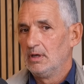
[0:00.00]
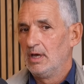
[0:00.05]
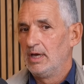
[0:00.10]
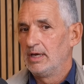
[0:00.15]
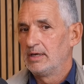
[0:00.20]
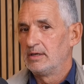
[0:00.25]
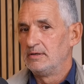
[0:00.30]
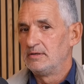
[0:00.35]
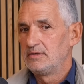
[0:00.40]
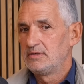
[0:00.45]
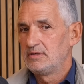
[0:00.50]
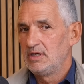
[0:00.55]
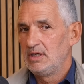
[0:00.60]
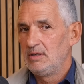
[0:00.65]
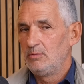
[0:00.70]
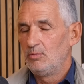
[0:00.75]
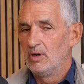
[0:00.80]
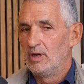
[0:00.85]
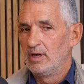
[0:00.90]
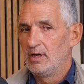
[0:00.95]
I can
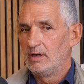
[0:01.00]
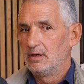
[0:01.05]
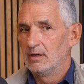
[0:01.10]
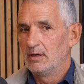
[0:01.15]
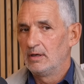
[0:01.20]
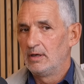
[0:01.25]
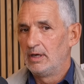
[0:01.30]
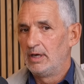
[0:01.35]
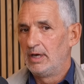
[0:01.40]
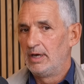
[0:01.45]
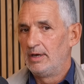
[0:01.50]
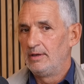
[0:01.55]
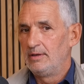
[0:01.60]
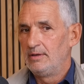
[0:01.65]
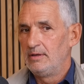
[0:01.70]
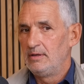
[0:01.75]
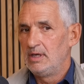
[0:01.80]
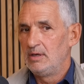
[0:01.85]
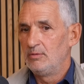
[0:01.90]
see why uh,